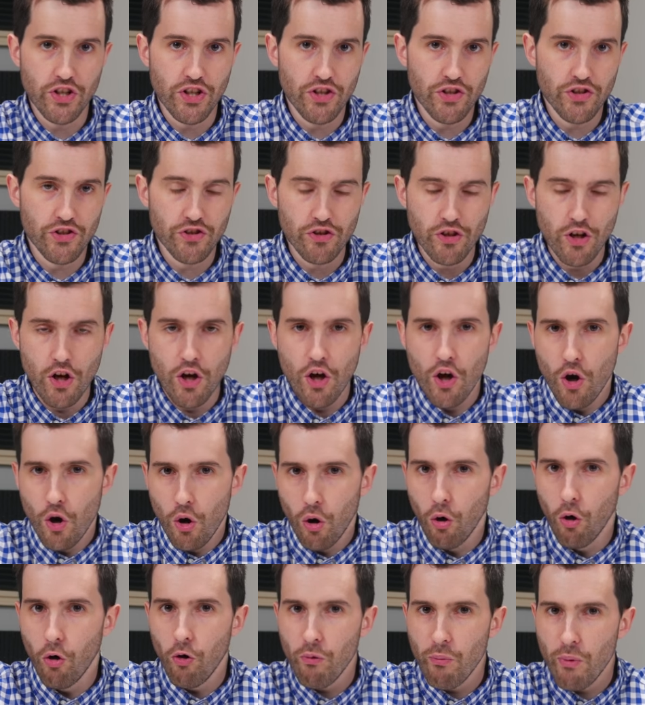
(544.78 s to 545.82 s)
is
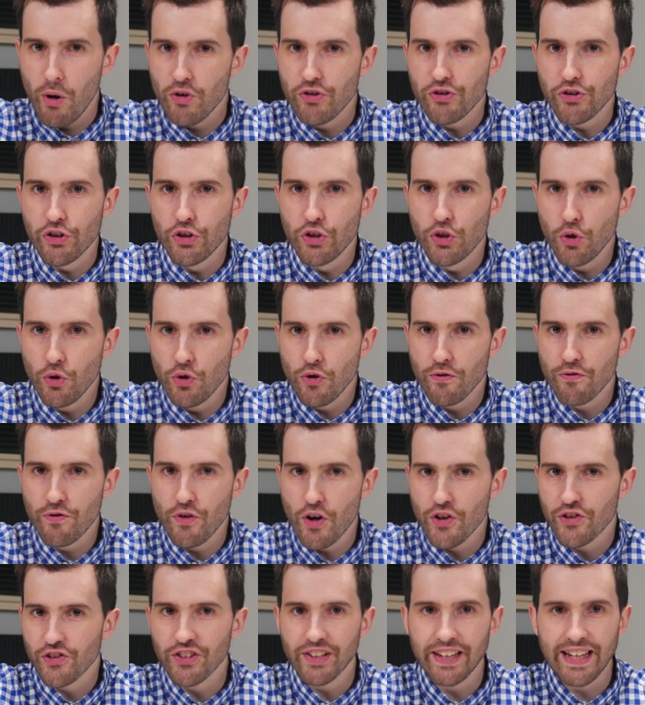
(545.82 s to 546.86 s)
almost
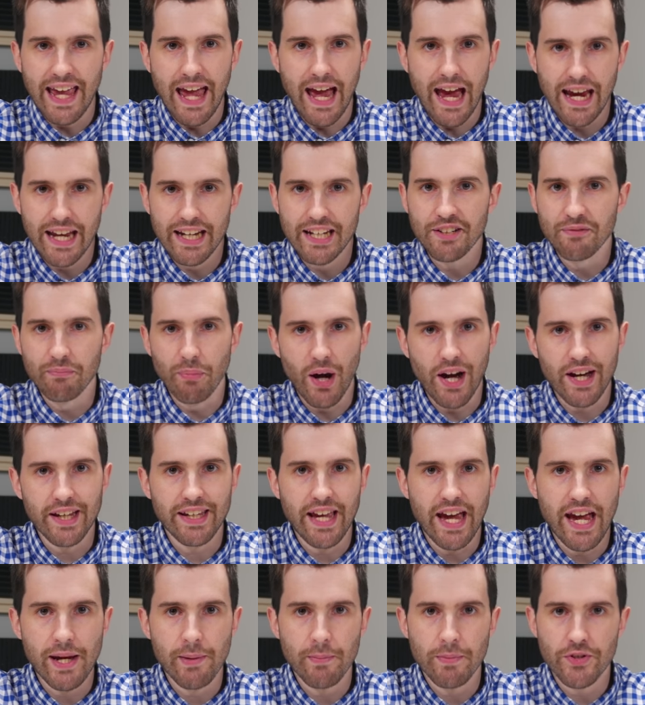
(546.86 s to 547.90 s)
universally hated by
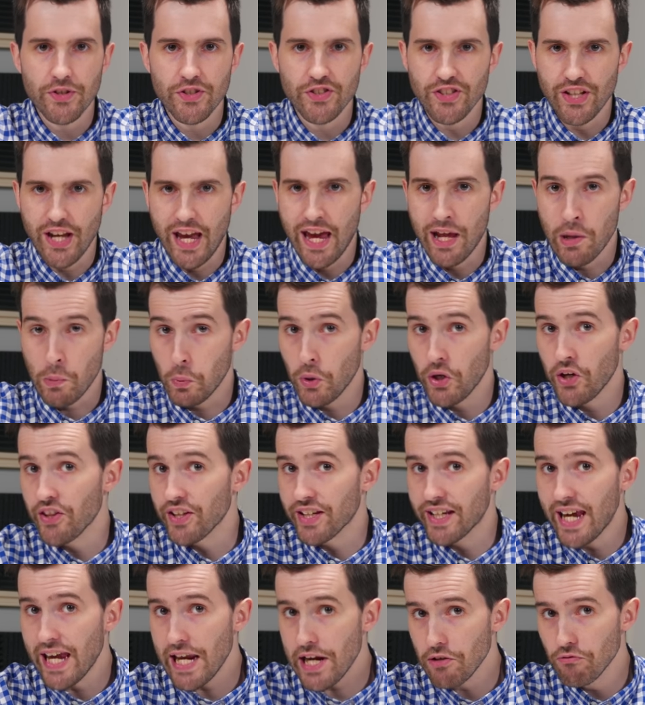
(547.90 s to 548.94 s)
gamers and one of the
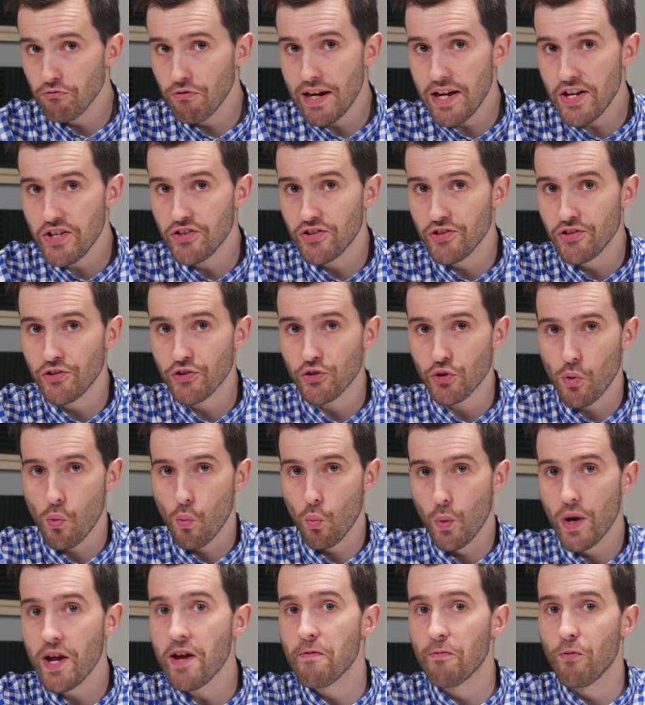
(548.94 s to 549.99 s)
key reasons
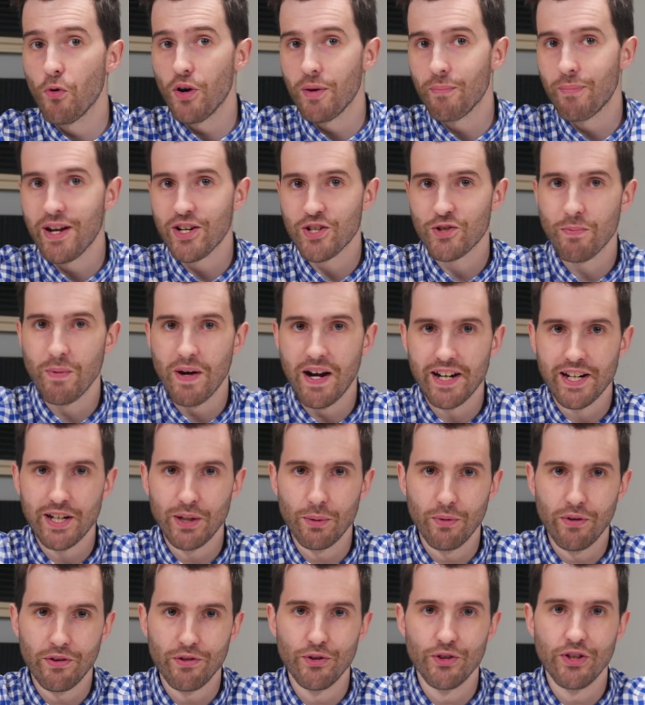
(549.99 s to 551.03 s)
we avoid
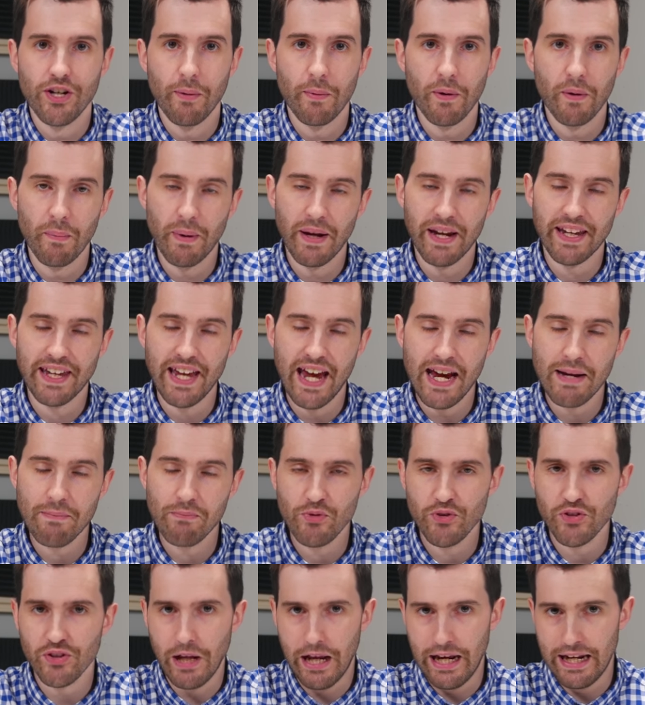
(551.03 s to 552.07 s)
benchmarking with UWP
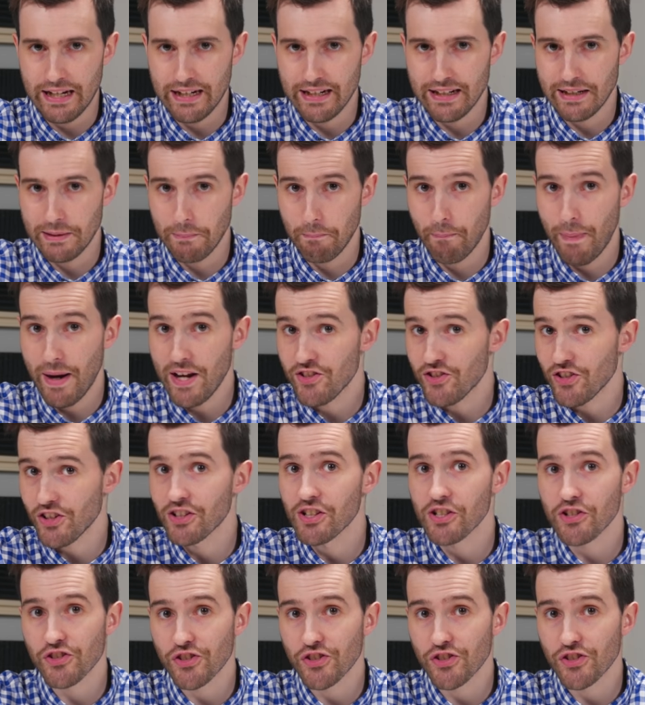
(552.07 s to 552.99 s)
games. It basically